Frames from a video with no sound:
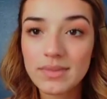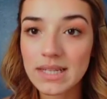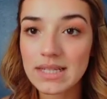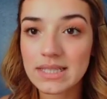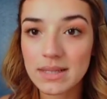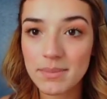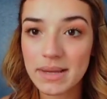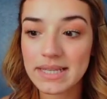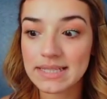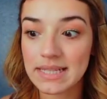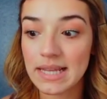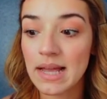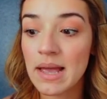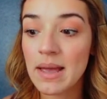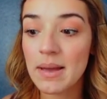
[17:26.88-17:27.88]
it's
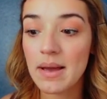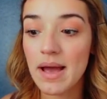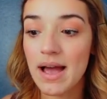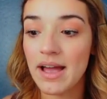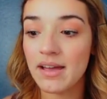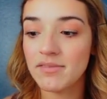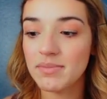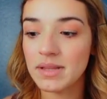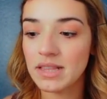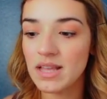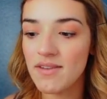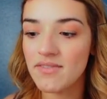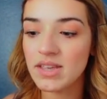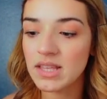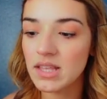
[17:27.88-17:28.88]
amazing. I've been
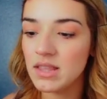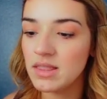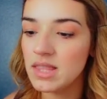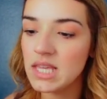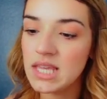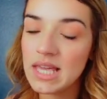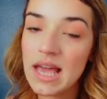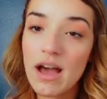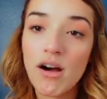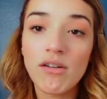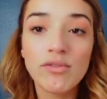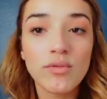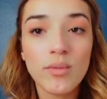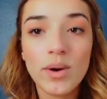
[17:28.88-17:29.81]
loving the e.l.f.